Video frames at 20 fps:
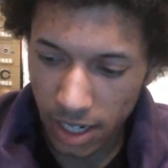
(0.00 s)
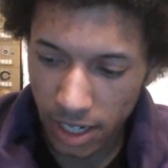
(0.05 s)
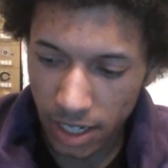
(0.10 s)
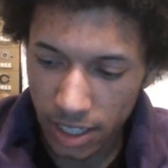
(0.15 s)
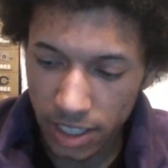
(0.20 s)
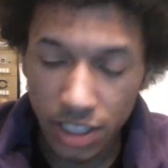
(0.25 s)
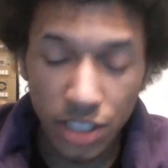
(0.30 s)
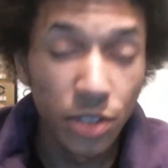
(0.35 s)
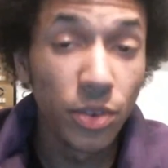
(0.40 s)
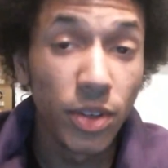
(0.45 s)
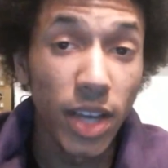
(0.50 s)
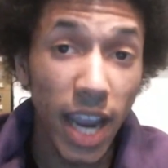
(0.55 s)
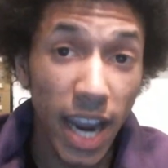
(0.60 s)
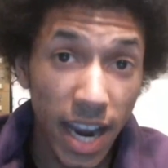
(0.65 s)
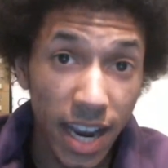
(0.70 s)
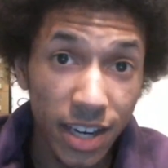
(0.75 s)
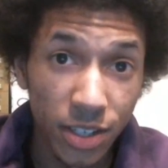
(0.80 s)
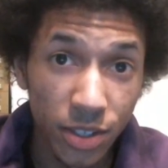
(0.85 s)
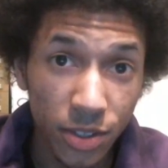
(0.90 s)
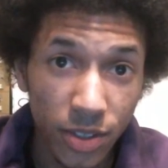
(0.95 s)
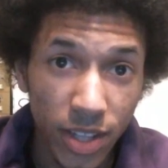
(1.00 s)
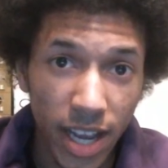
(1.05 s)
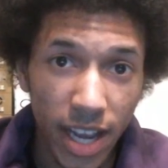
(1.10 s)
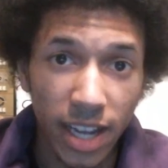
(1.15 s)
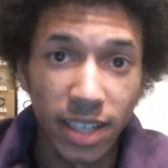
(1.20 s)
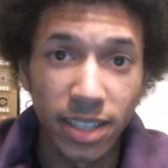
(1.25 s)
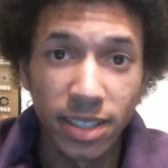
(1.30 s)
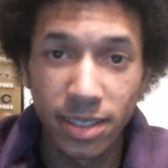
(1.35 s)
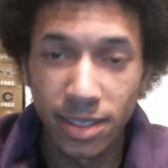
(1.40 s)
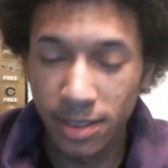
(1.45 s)
You can do
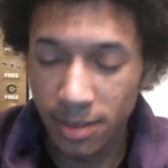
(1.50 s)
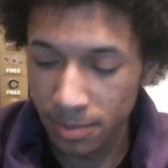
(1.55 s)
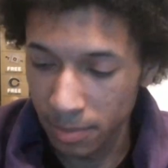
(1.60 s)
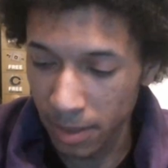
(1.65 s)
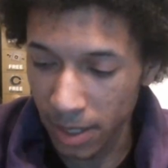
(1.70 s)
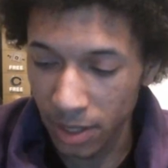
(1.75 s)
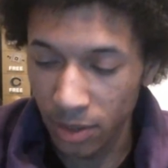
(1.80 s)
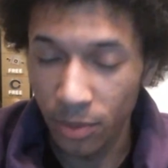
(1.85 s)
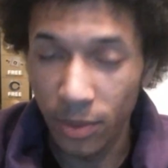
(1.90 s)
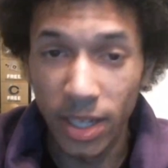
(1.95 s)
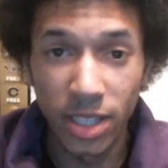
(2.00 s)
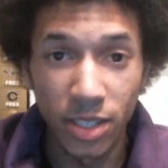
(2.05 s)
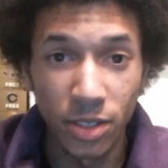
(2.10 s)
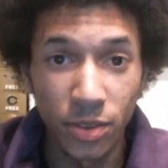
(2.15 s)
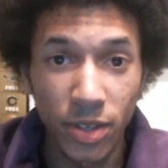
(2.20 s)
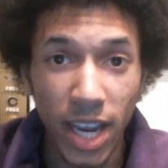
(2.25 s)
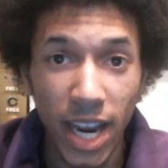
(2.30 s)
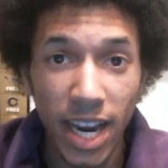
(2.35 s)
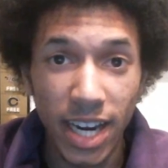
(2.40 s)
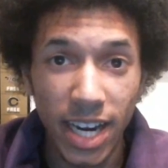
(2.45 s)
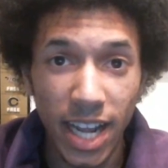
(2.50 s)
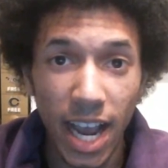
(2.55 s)
that, by the way. You can.